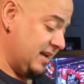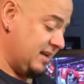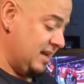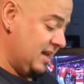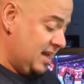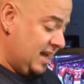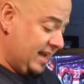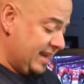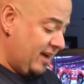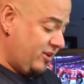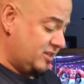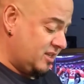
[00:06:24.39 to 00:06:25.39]
I
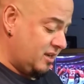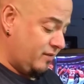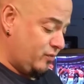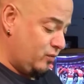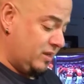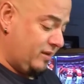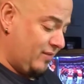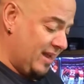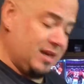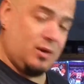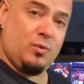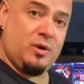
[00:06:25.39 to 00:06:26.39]
guarantee if you give
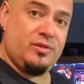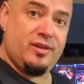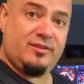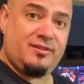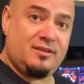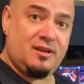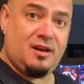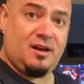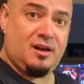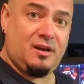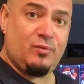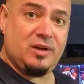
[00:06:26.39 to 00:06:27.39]
anyone this
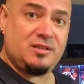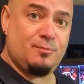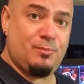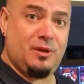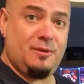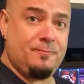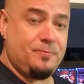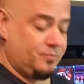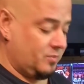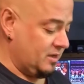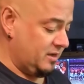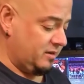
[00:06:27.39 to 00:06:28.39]
recipe
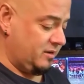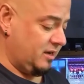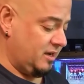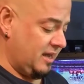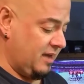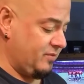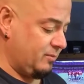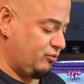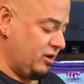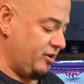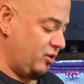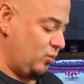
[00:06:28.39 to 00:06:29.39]
and have them
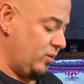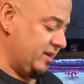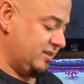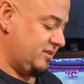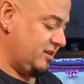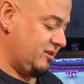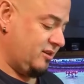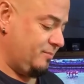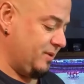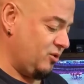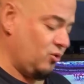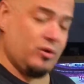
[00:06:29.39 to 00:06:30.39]
try your wings, they're going
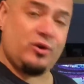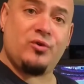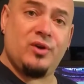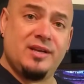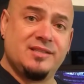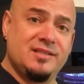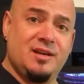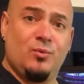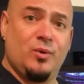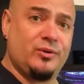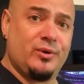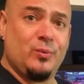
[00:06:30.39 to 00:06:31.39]
to be going crazy
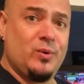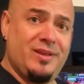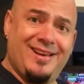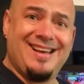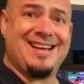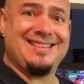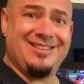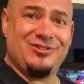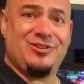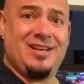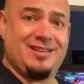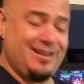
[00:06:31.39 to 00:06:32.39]
and wondering where the heck did
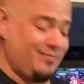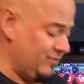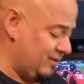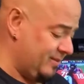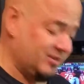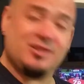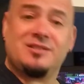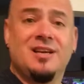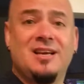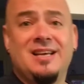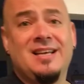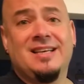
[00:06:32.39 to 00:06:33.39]
you get that from. And just
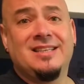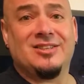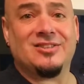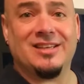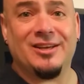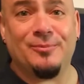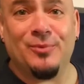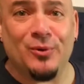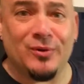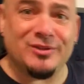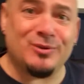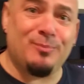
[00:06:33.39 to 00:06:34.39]
let them
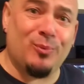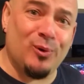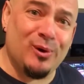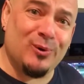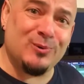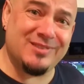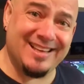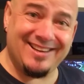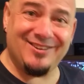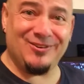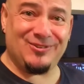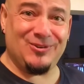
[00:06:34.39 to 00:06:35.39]
know that your boy
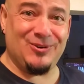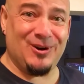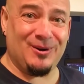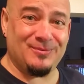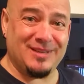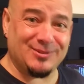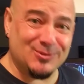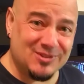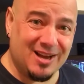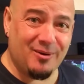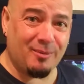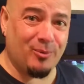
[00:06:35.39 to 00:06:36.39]
Jose hooked you up. Ya tú
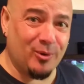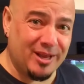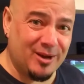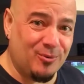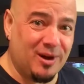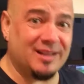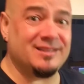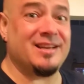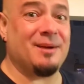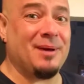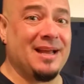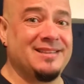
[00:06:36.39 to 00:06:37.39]
sabes, boricua,
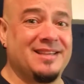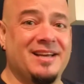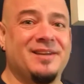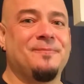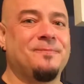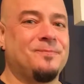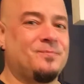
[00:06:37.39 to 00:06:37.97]
tira pa'lante.